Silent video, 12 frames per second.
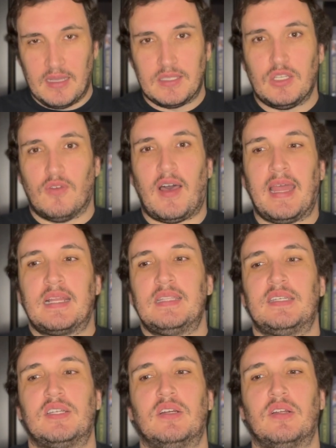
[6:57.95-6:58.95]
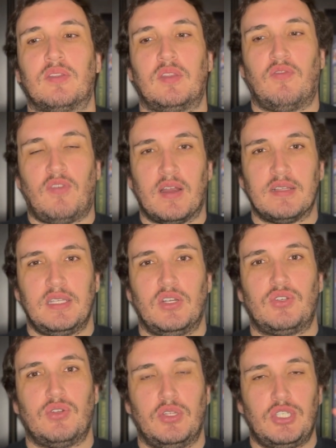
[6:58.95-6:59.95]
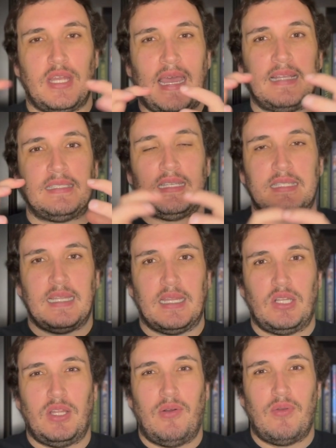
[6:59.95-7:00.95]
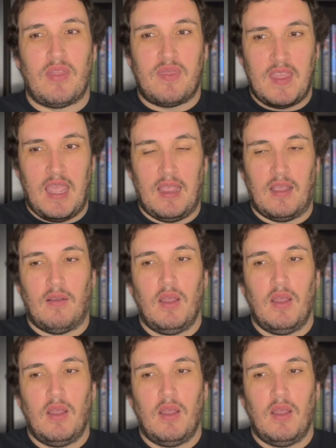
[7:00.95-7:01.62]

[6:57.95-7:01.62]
So if I consider the Farseer trilogy as a standalone thing